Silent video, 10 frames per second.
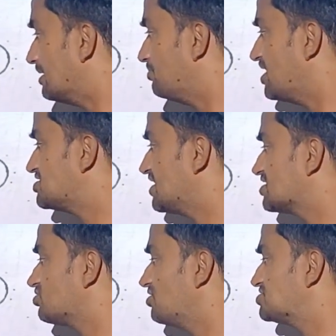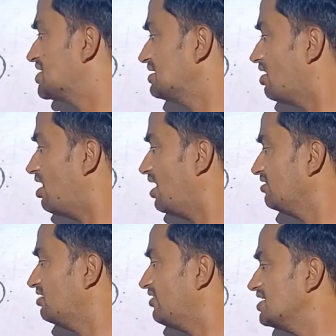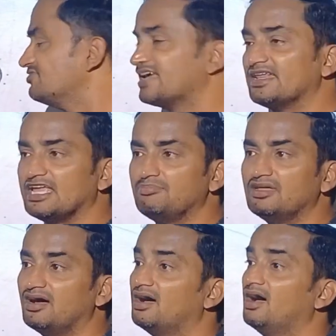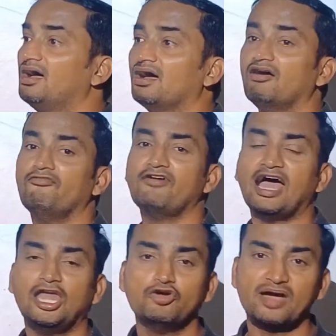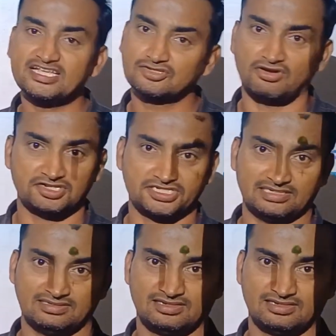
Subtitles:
temperature as constant, or otherwise we can keep the volume as constant.